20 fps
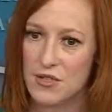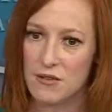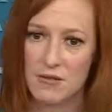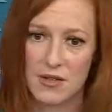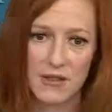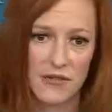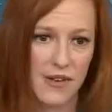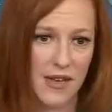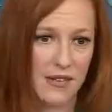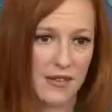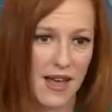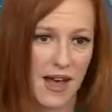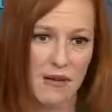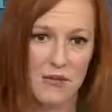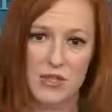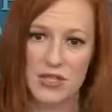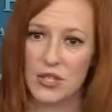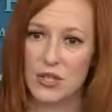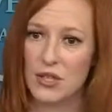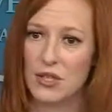We felt that
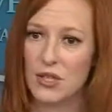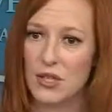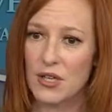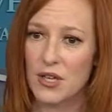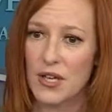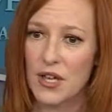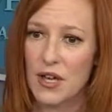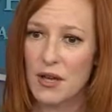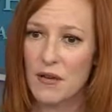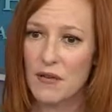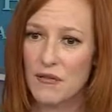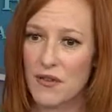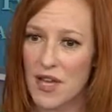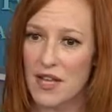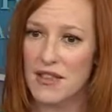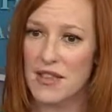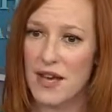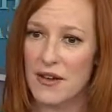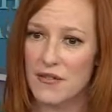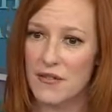was a good
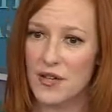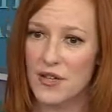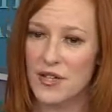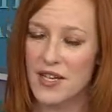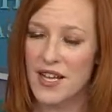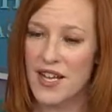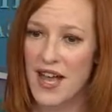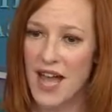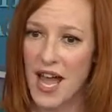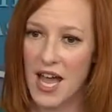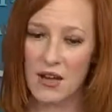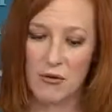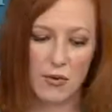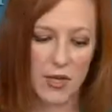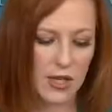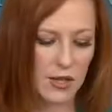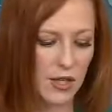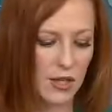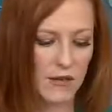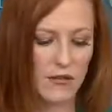faith effort. And
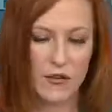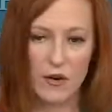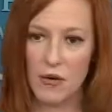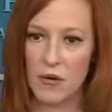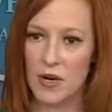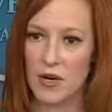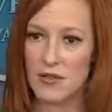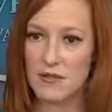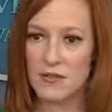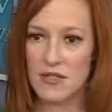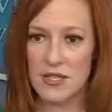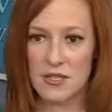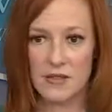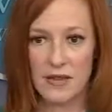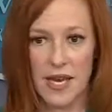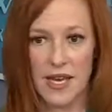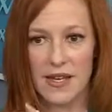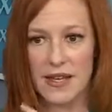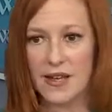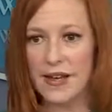we look forward to
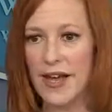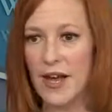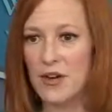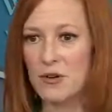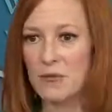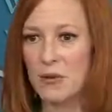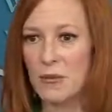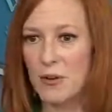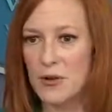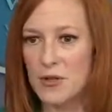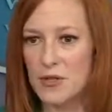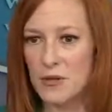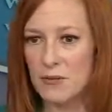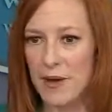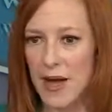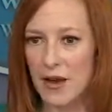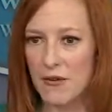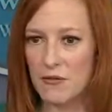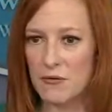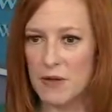getting a counterproposal
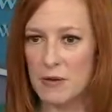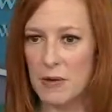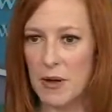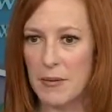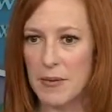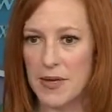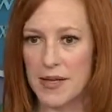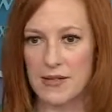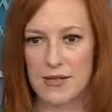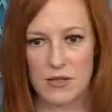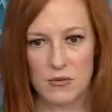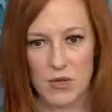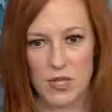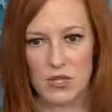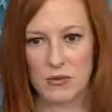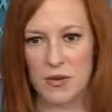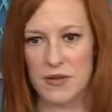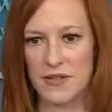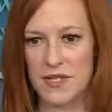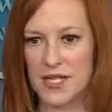back from the Republicans,
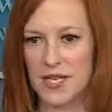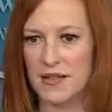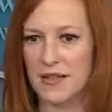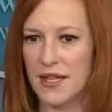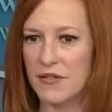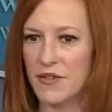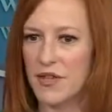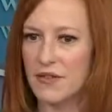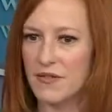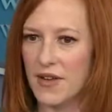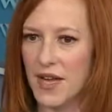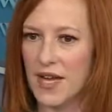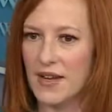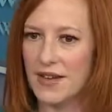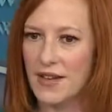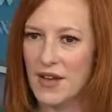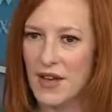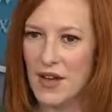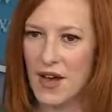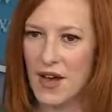which we've seen they've
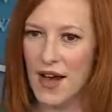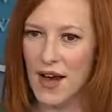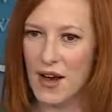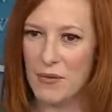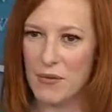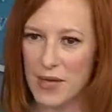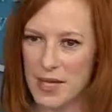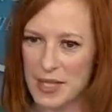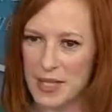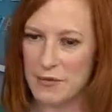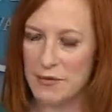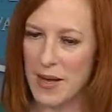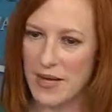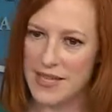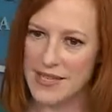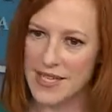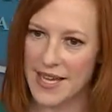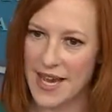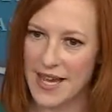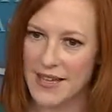conveyed we
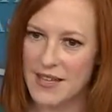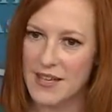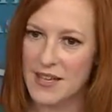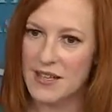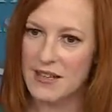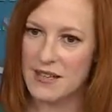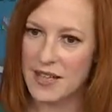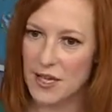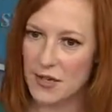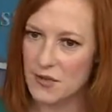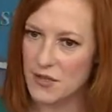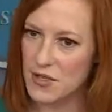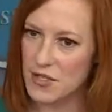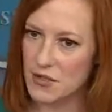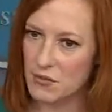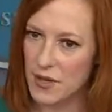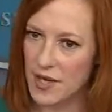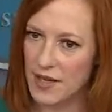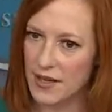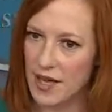expect to get later
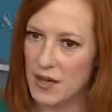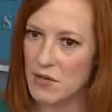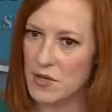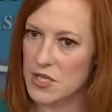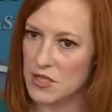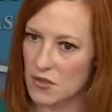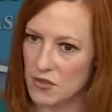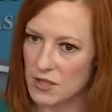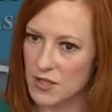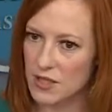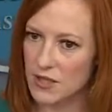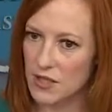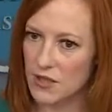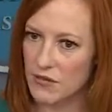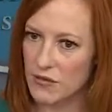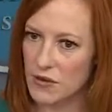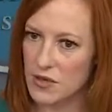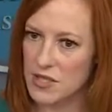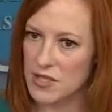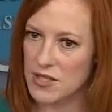this week. And we certainly look
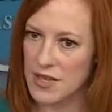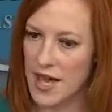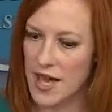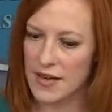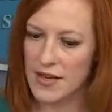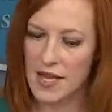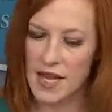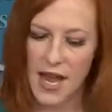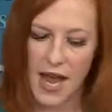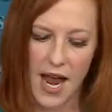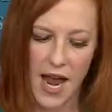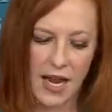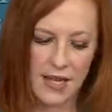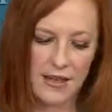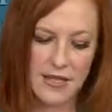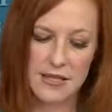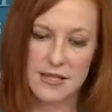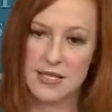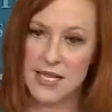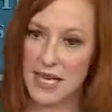forward to that. At
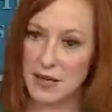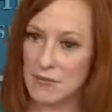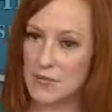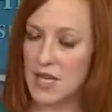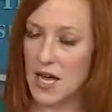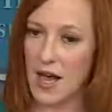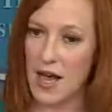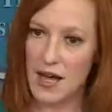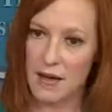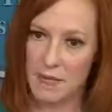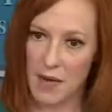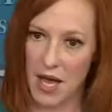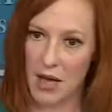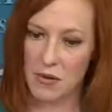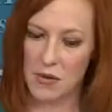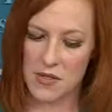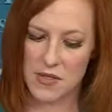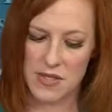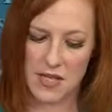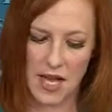the same time, I
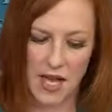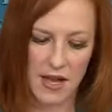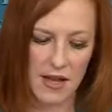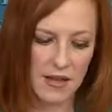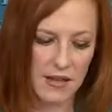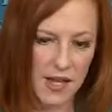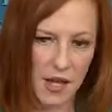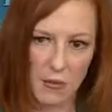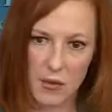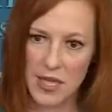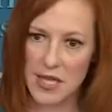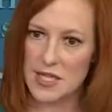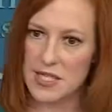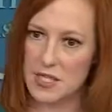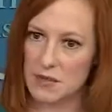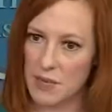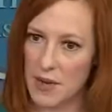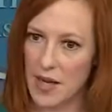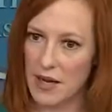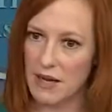will say that we
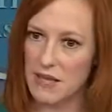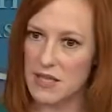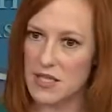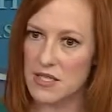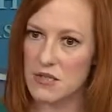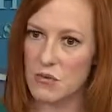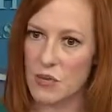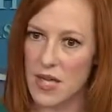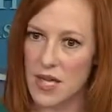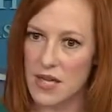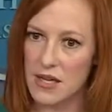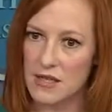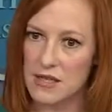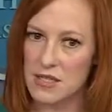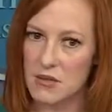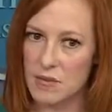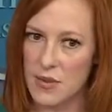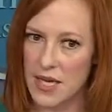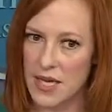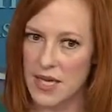expect this week
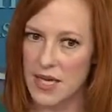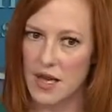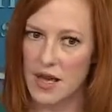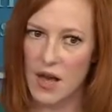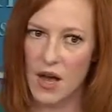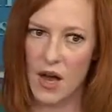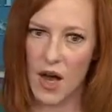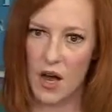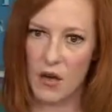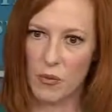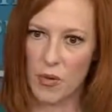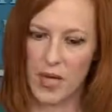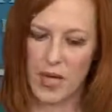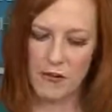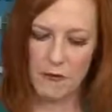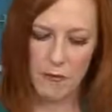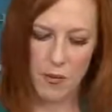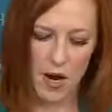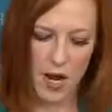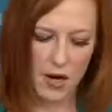to be a week
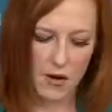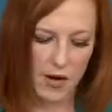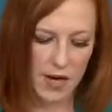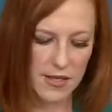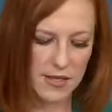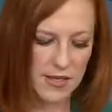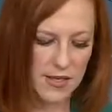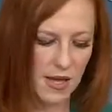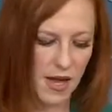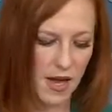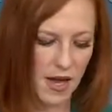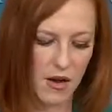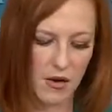of progress.